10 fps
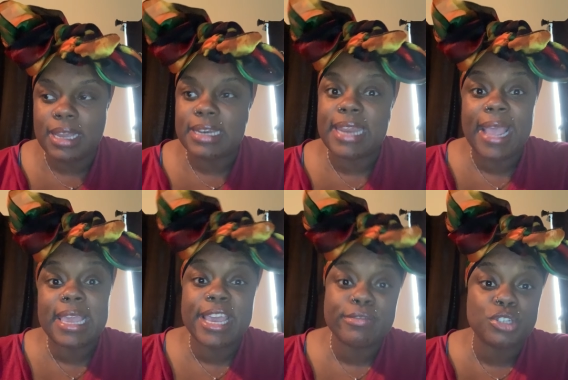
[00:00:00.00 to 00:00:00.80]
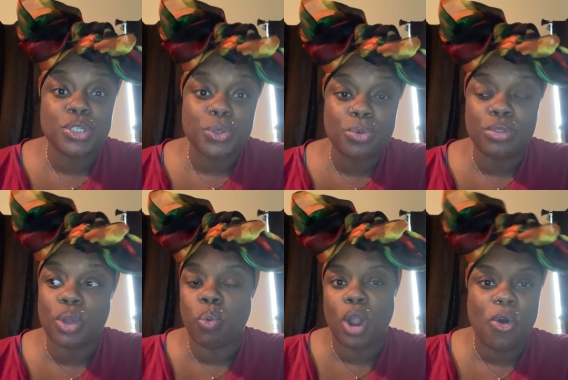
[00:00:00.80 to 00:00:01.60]
that gives you the
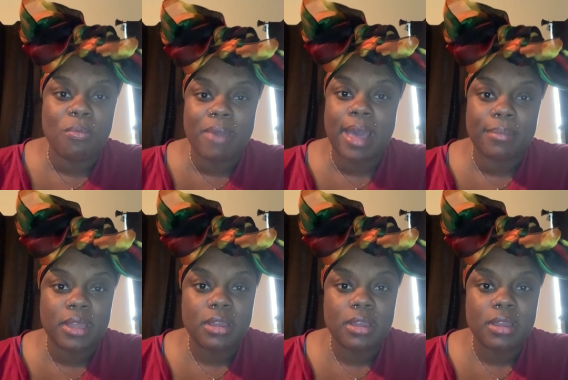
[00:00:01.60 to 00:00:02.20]
roadmap